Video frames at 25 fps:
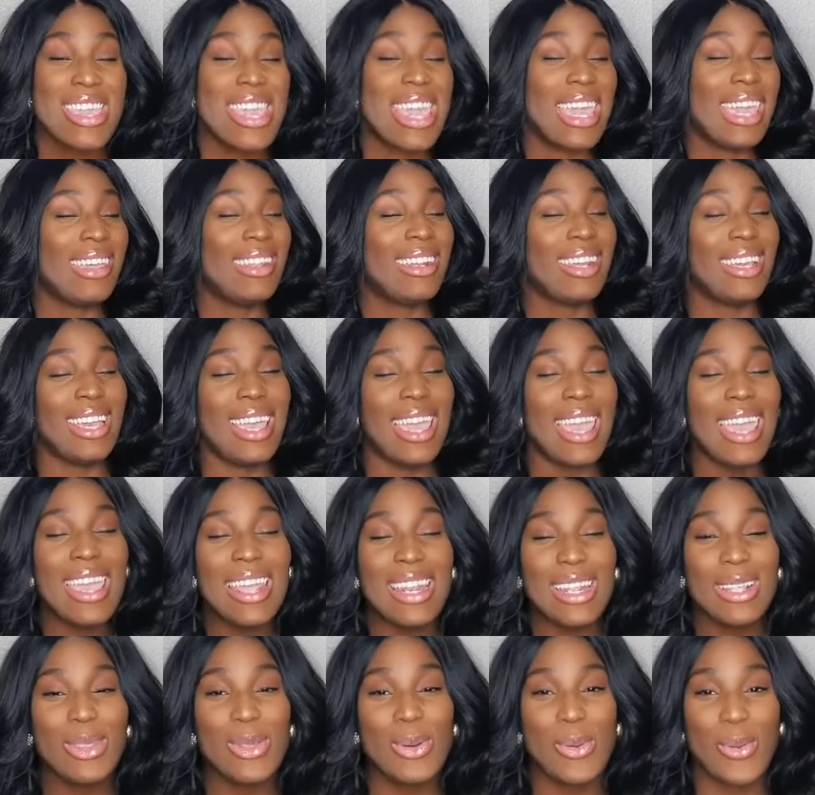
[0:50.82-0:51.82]
and I
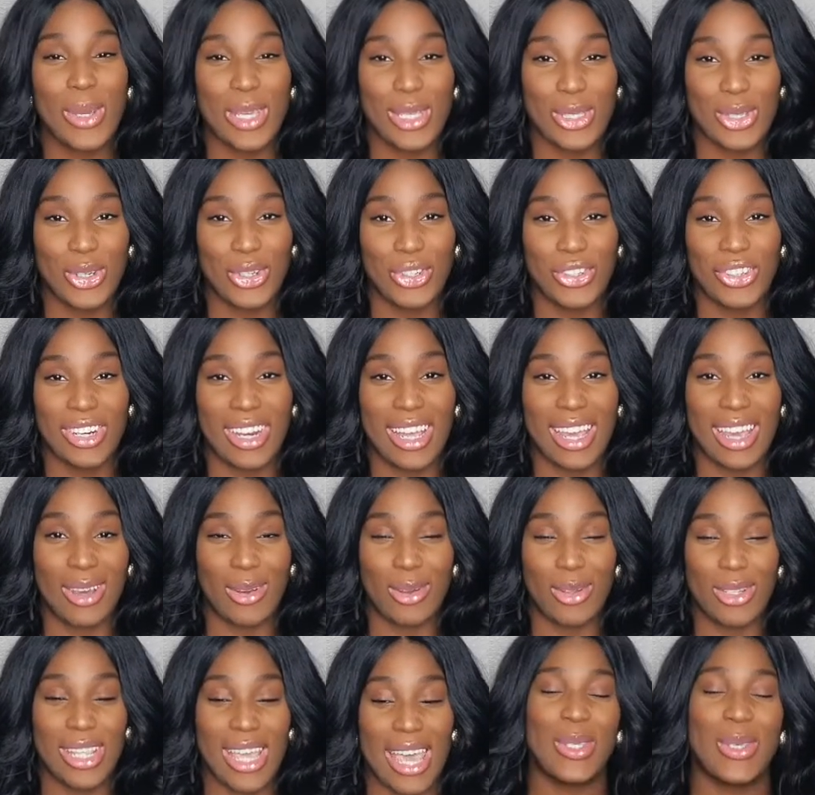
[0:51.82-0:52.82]
hated the way it turned
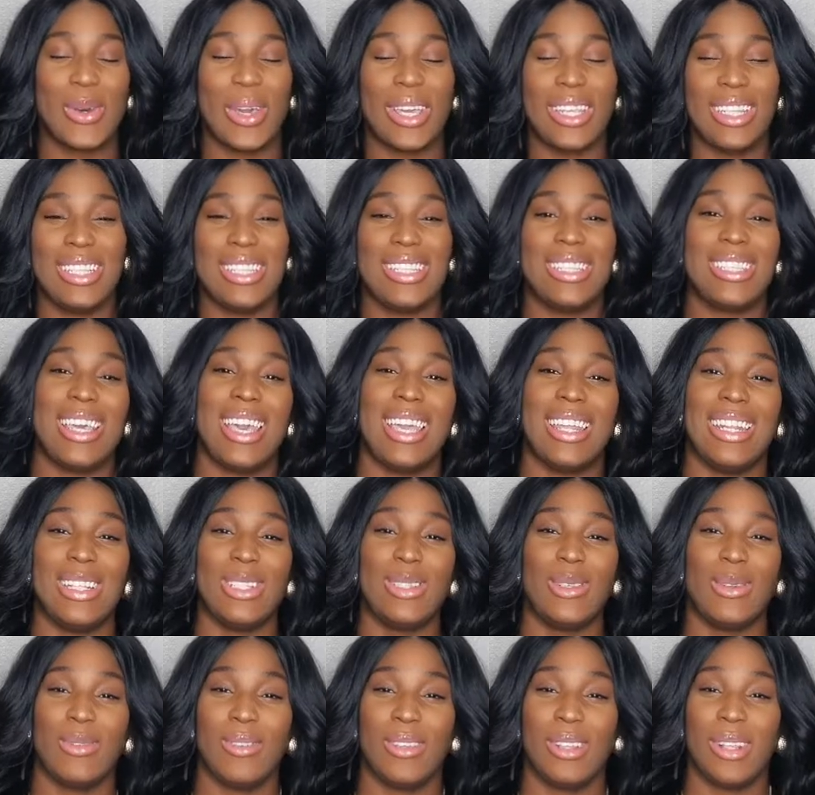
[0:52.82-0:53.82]
out. So I decided
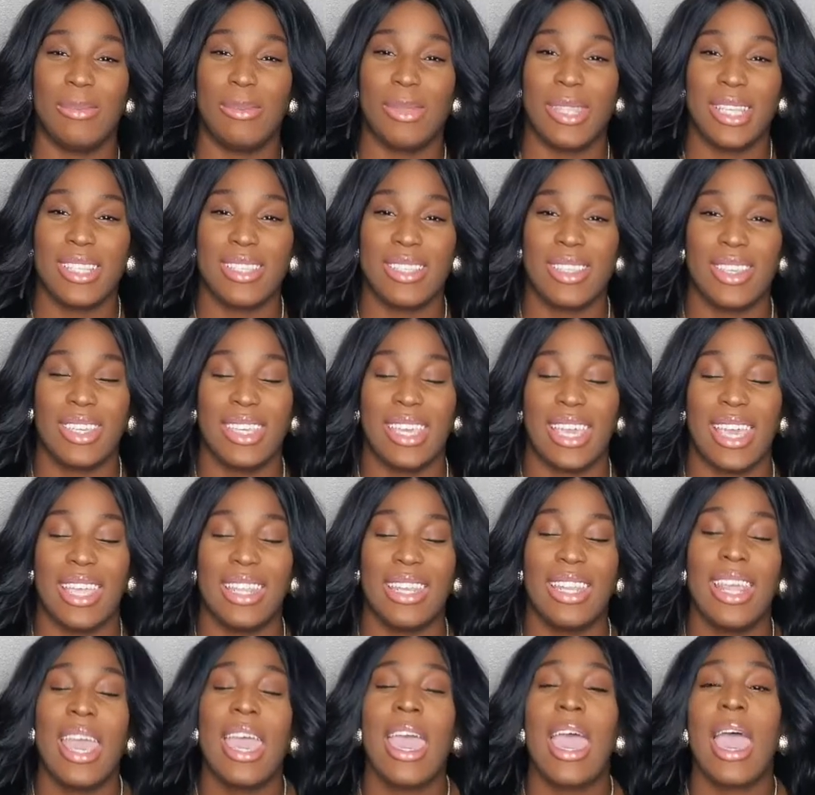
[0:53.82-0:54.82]
to film this
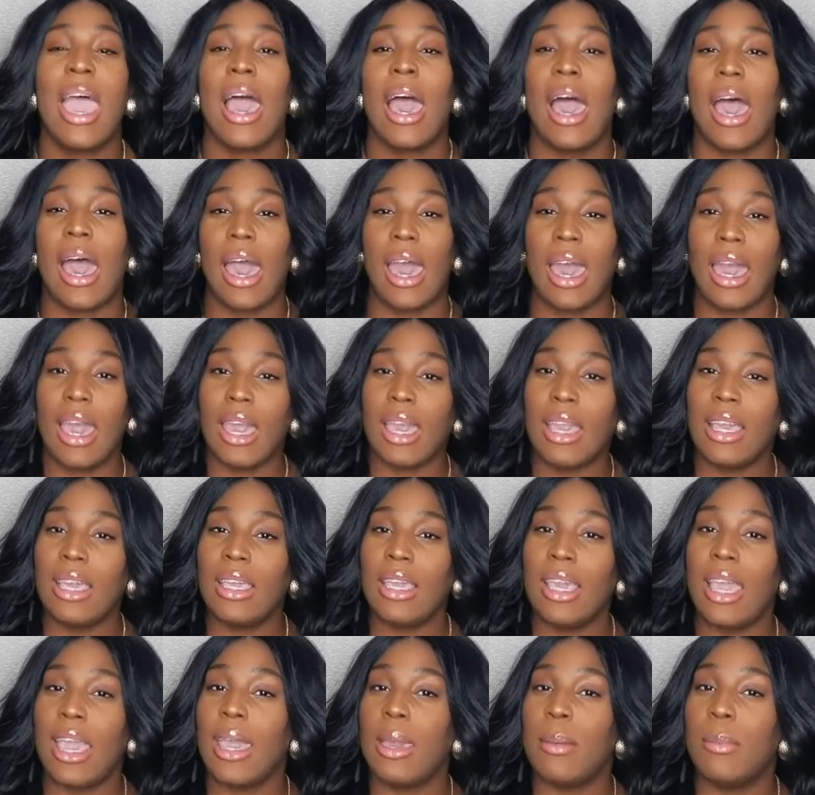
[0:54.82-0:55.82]
again.
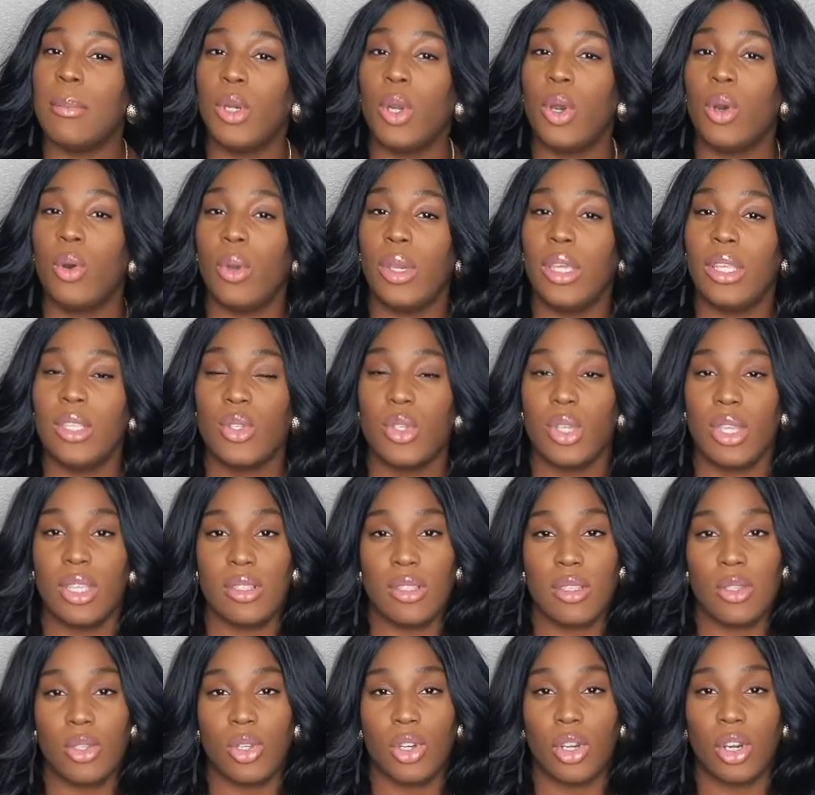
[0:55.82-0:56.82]
I am going to
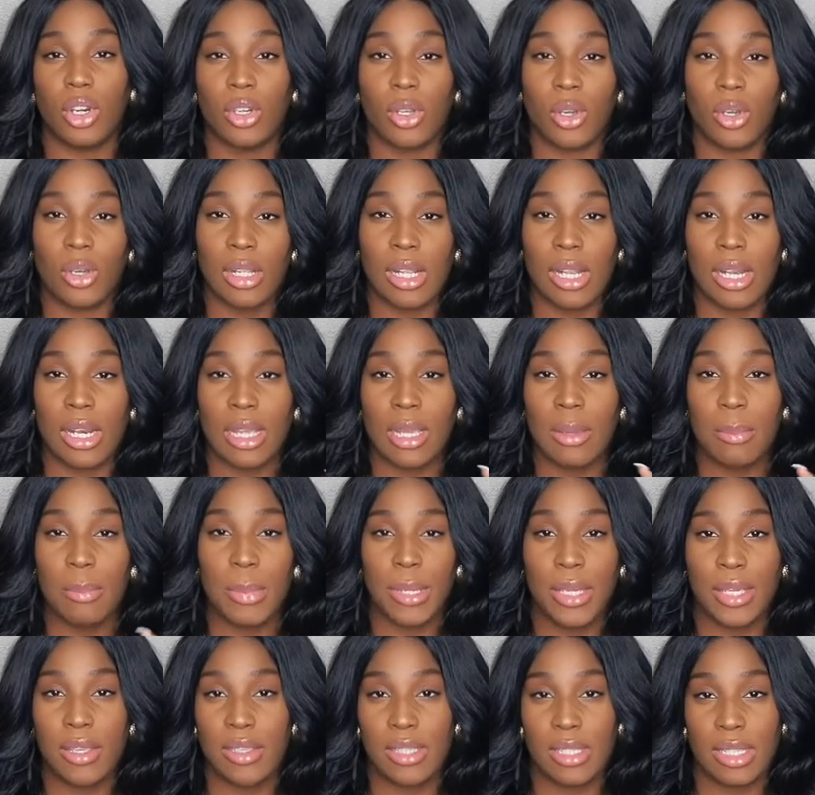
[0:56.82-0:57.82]
insert a clip
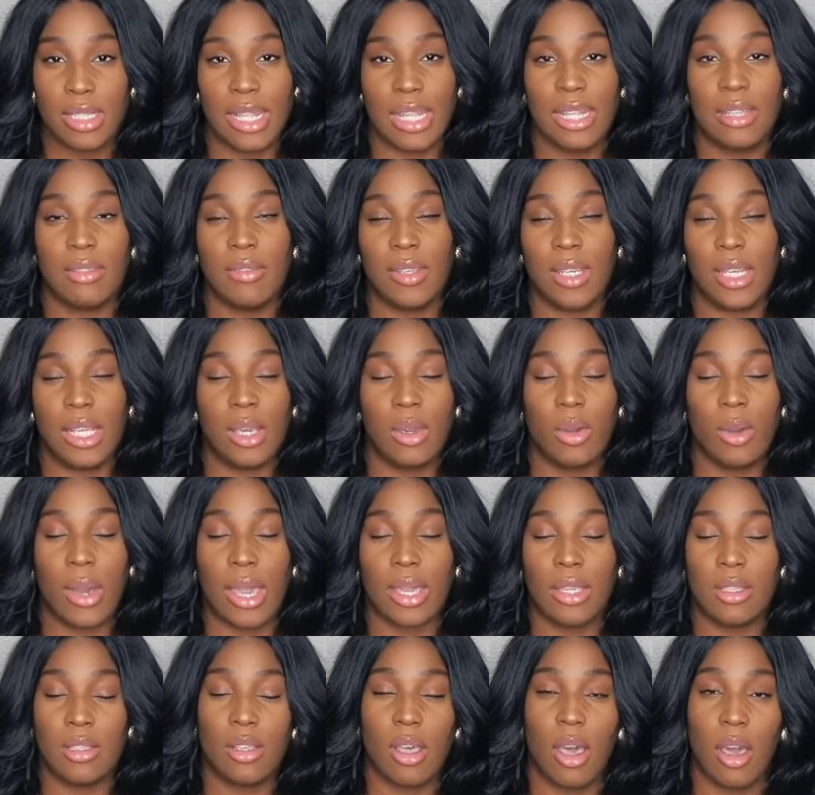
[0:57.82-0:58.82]
because in that video
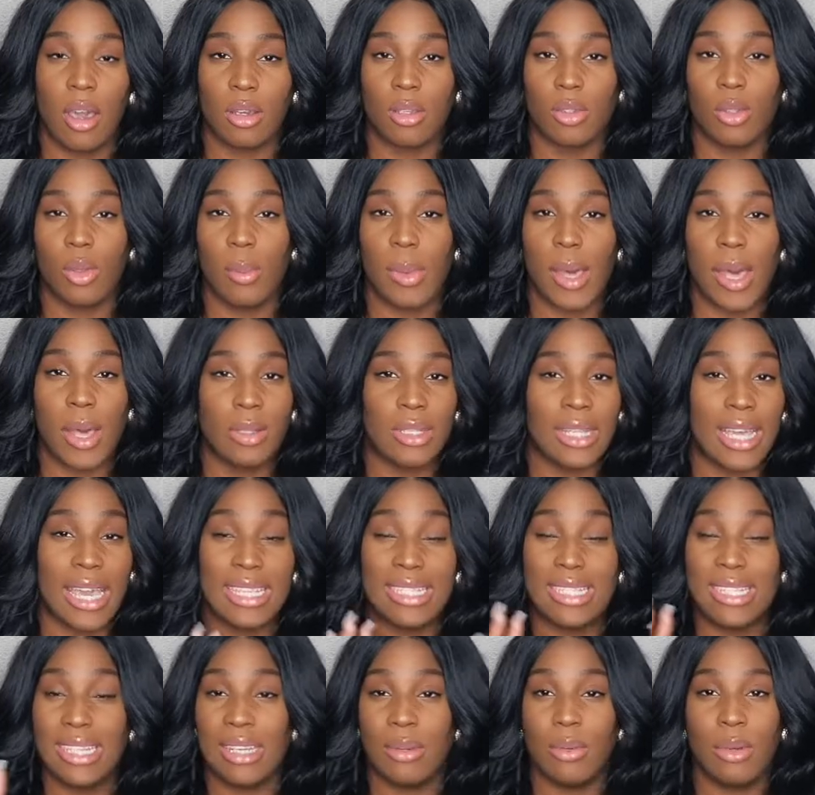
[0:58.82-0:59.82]
I
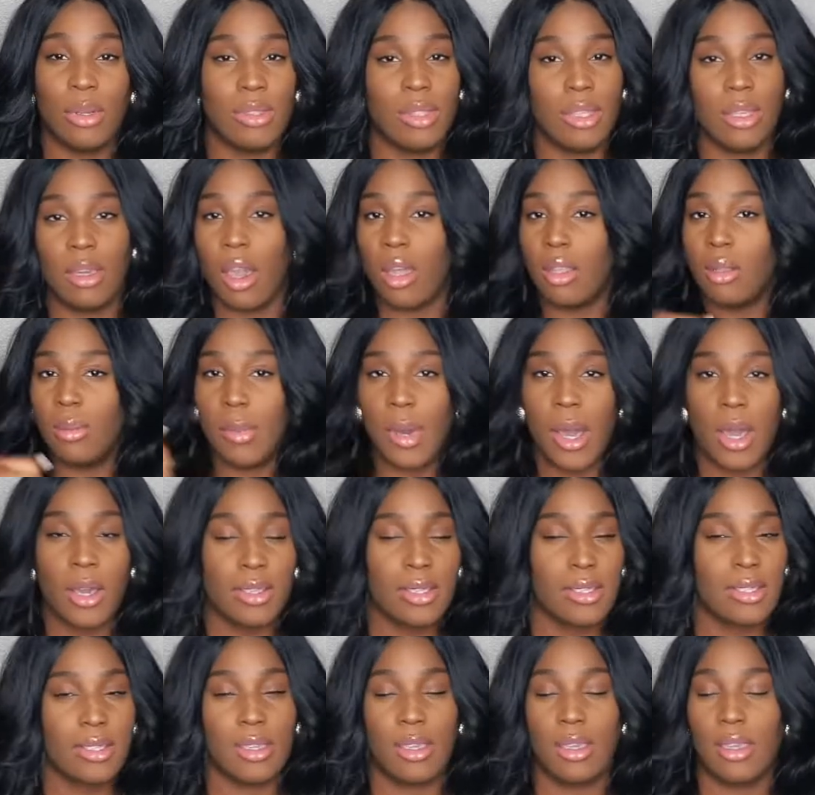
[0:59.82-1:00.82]
did everything
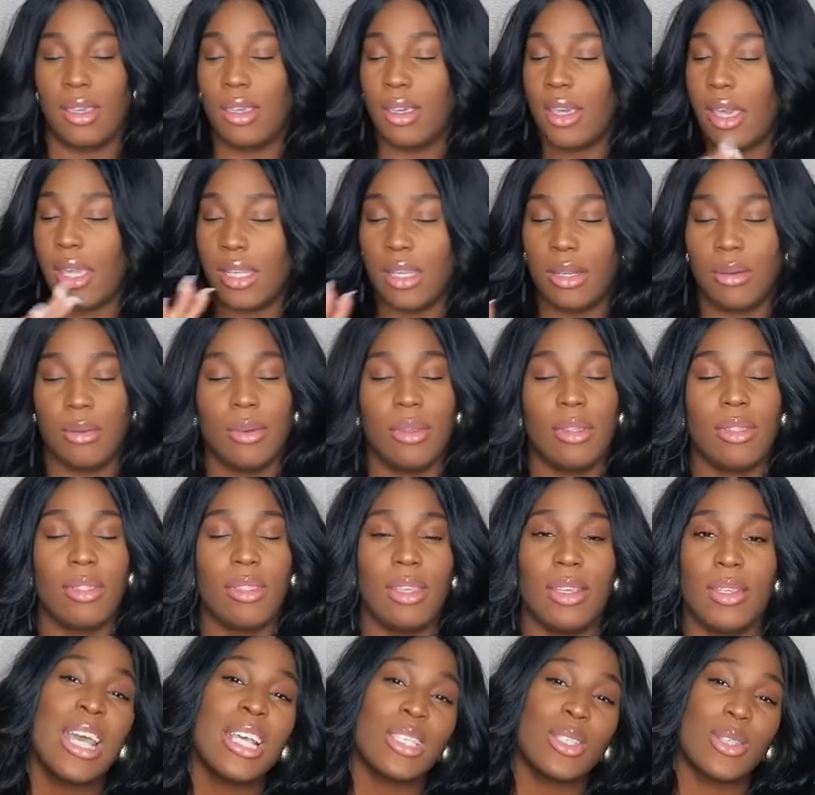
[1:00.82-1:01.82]
unboxing and
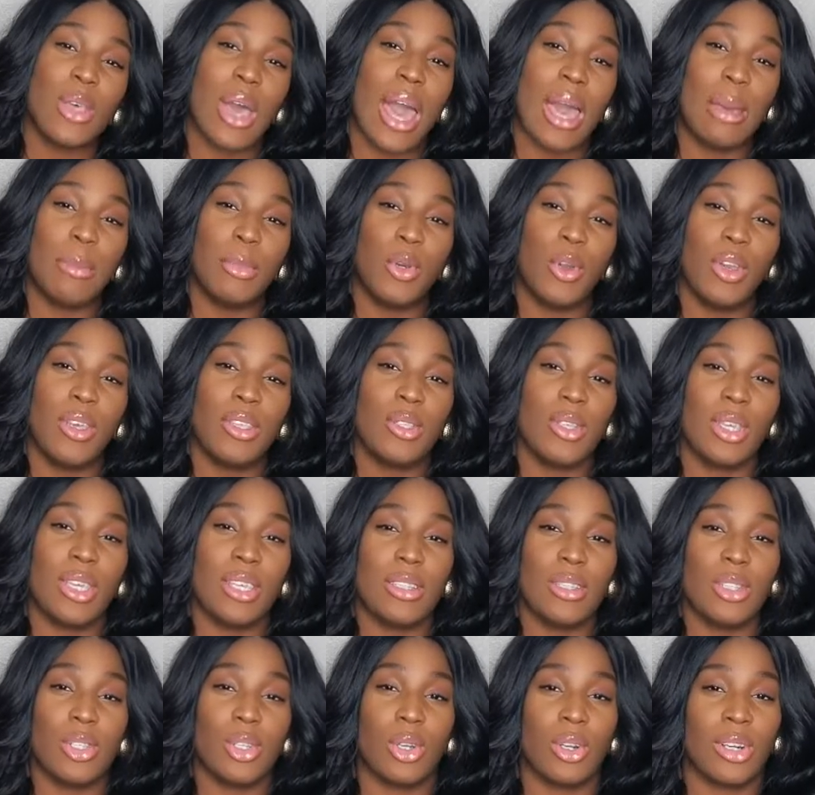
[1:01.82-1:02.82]
everything. So I'm going to
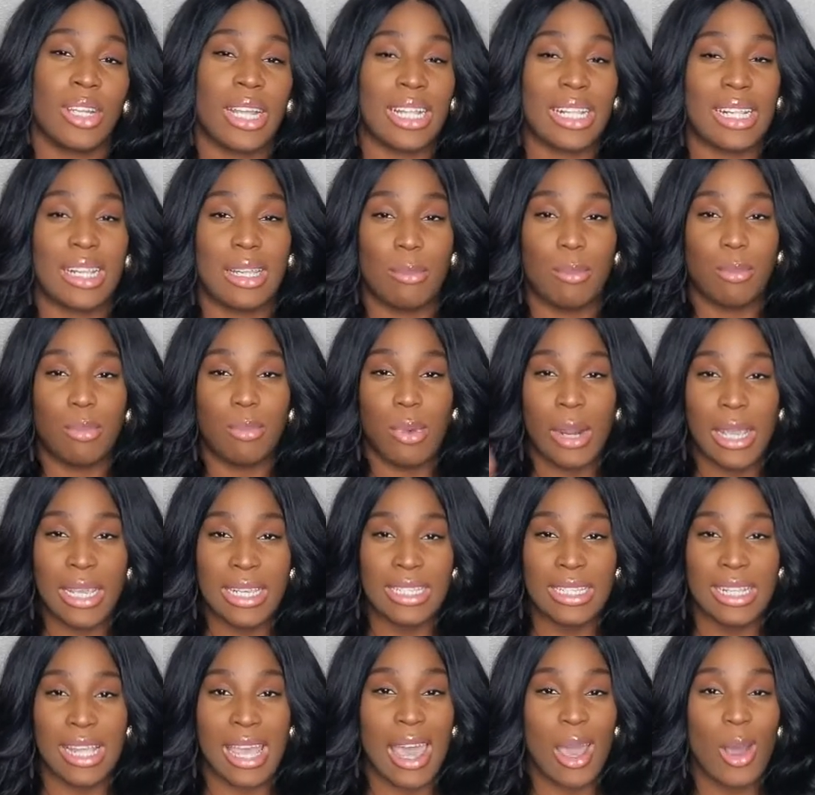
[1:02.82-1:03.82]
insert that clip right
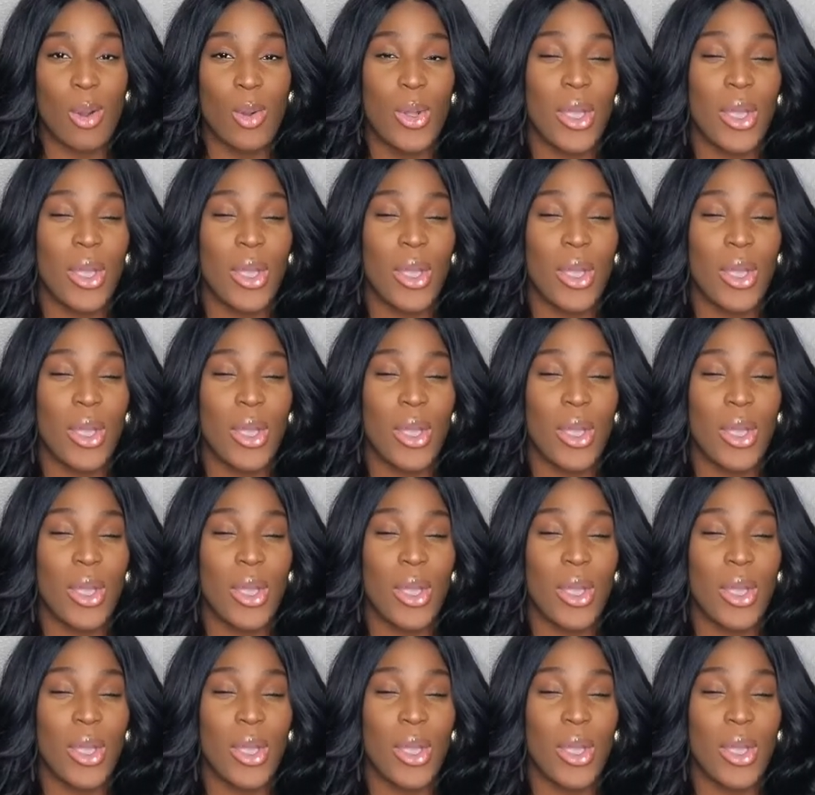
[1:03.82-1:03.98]
now